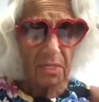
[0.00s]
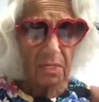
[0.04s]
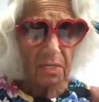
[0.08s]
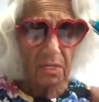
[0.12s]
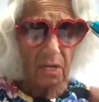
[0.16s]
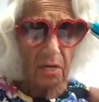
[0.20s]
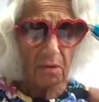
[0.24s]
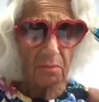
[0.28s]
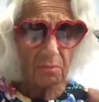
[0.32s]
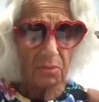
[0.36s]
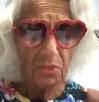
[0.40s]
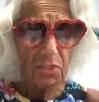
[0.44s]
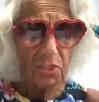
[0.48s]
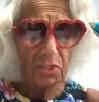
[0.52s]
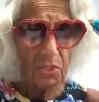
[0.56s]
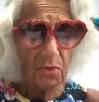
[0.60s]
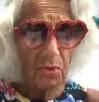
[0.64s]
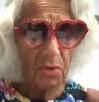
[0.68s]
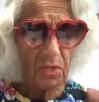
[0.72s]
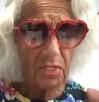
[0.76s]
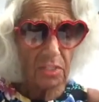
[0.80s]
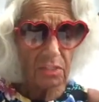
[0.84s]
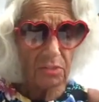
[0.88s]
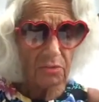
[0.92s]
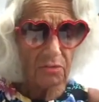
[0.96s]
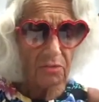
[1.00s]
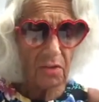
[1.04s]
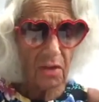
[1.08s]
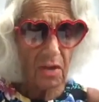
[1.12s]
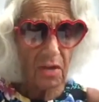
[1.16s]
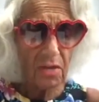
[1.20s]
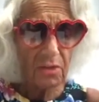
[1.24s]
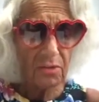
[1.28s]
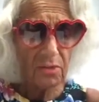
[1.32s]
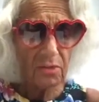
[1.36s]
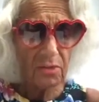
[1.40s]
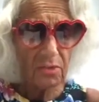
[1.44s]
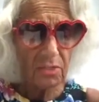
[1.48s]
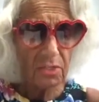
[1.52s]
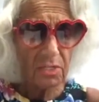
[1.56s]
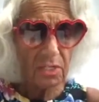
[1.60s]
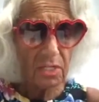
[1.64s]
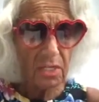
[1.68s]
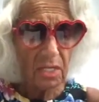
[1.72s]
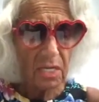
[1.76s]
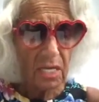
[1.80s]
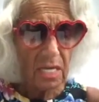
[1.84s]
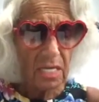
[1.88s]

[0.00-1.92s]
comes to his father's